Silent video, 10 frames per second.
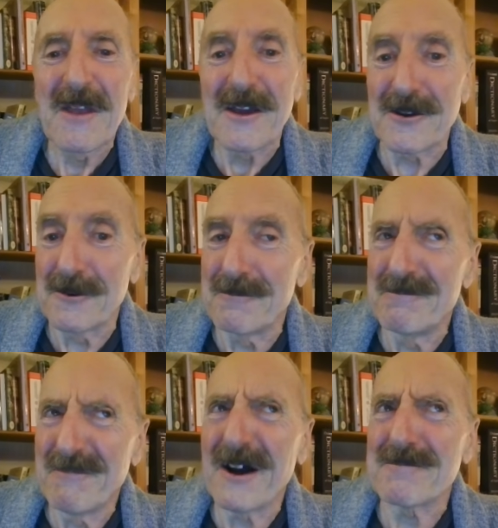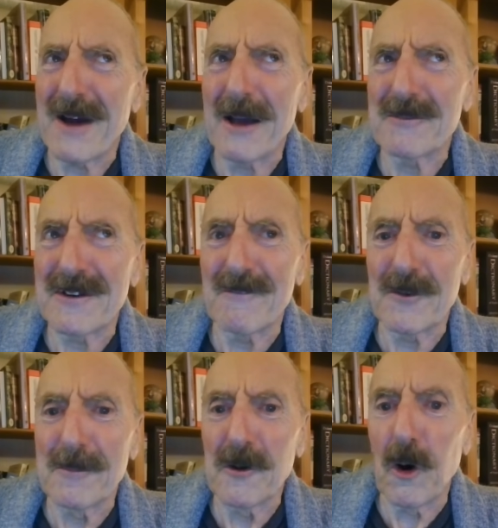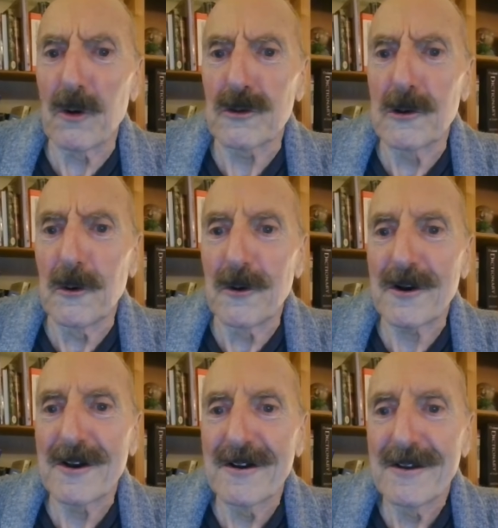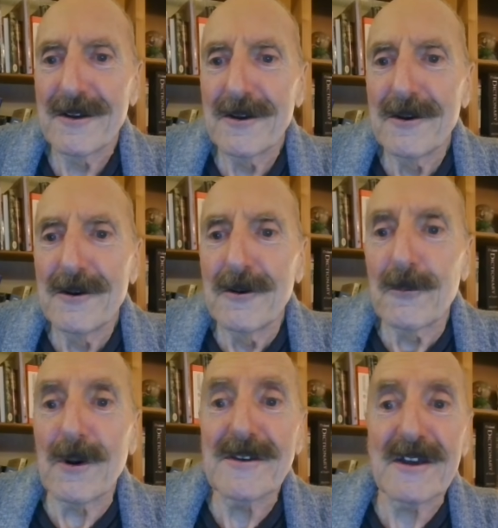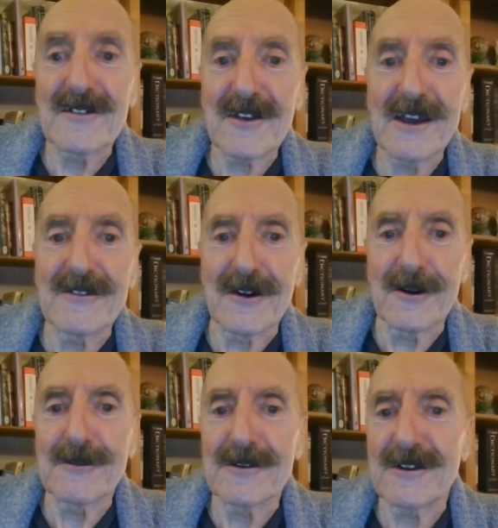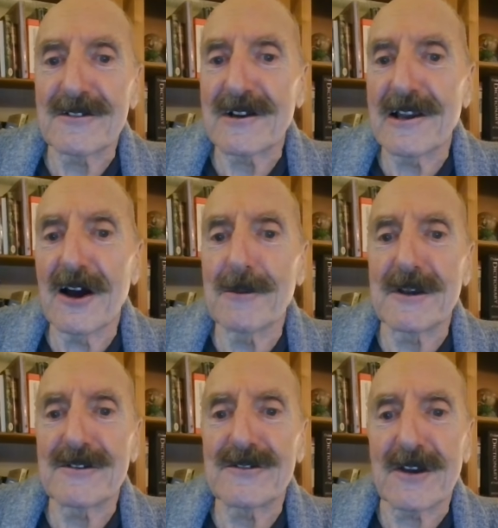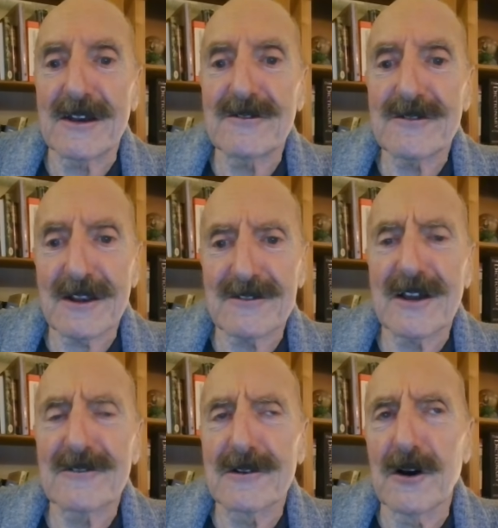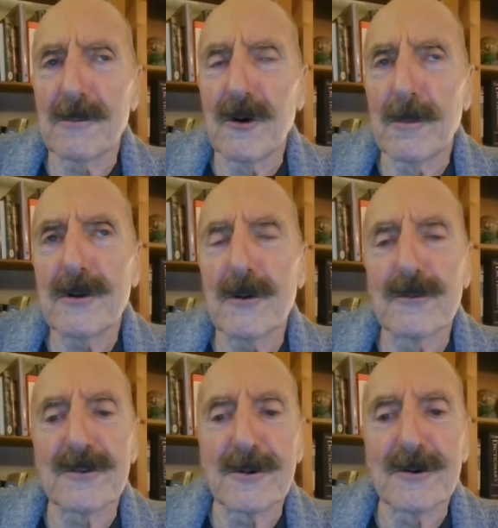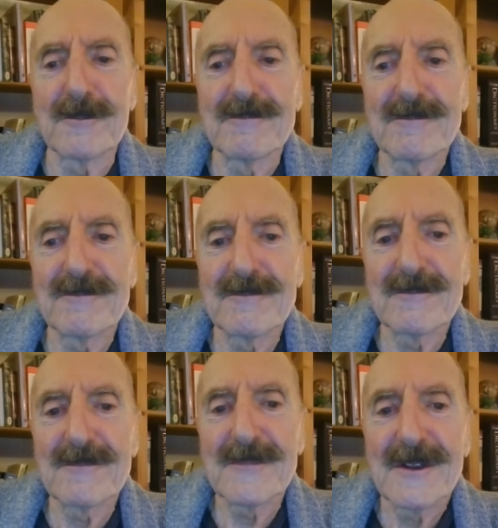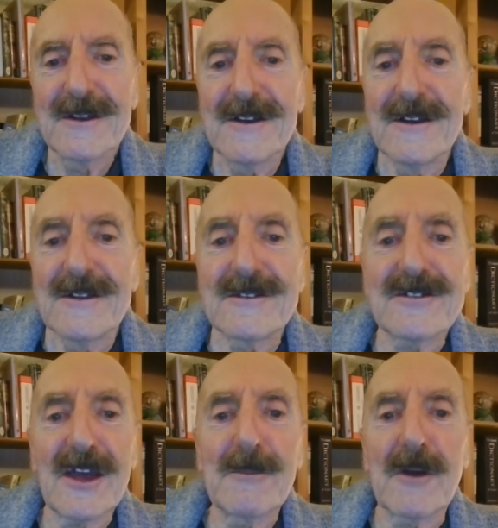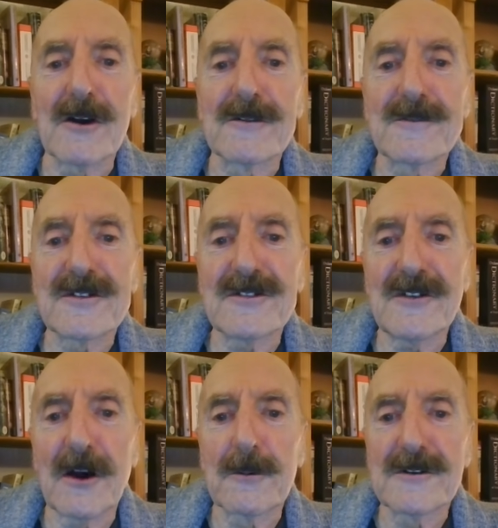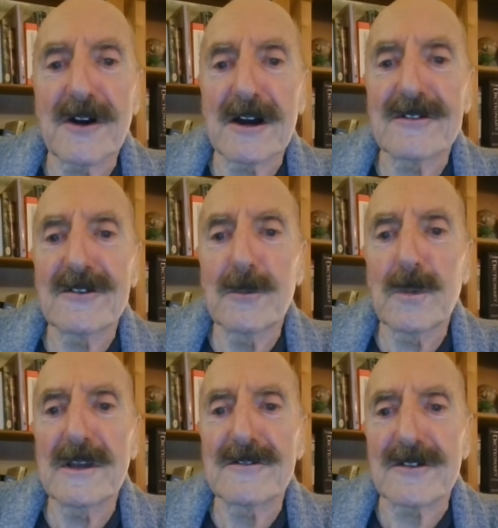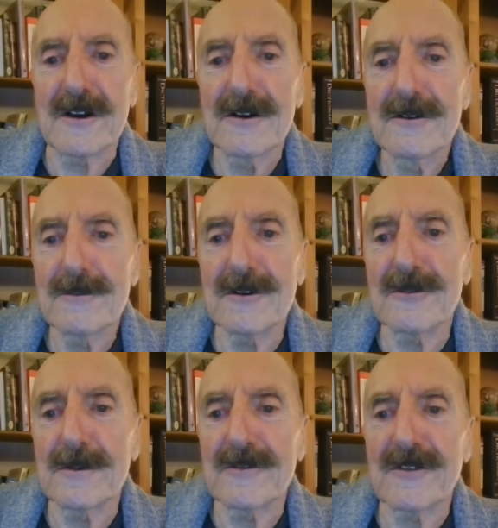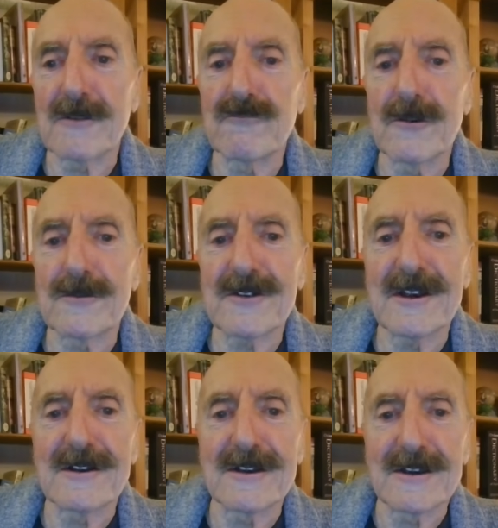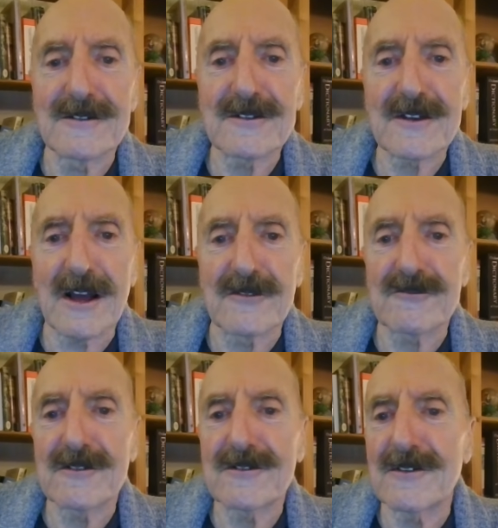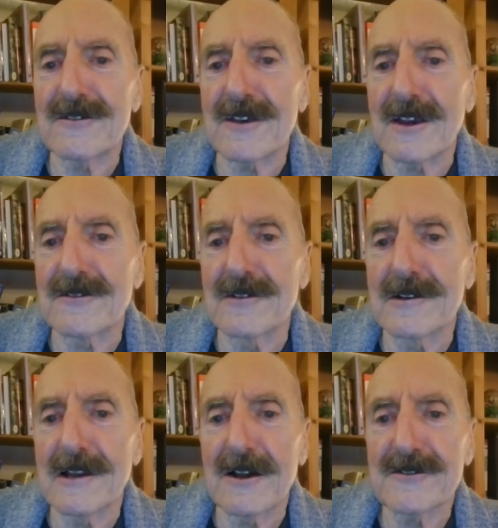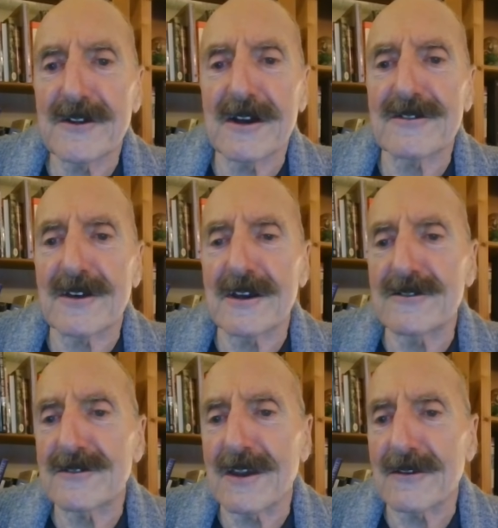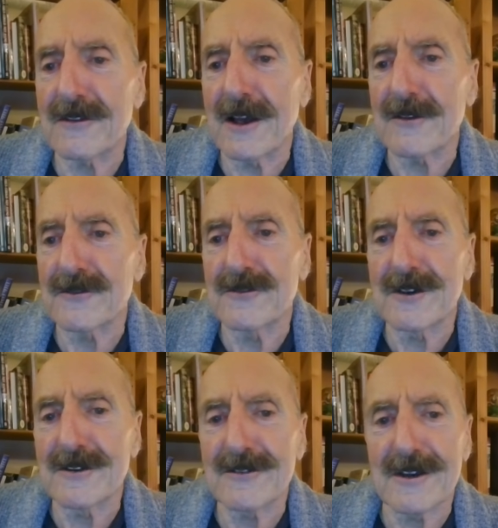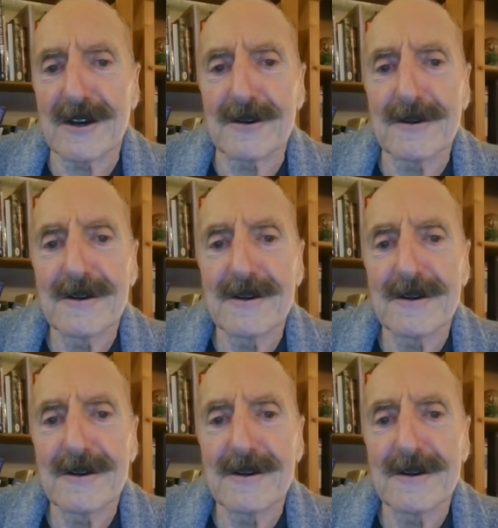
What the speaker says: You might perhaps give them an odd look. When they say, though, that it's climate change, that sounds a lot more plausible. The same goes for snow and ice in winter, which we have seen routinely in this country since the end of the last ice age 10,000 years ago.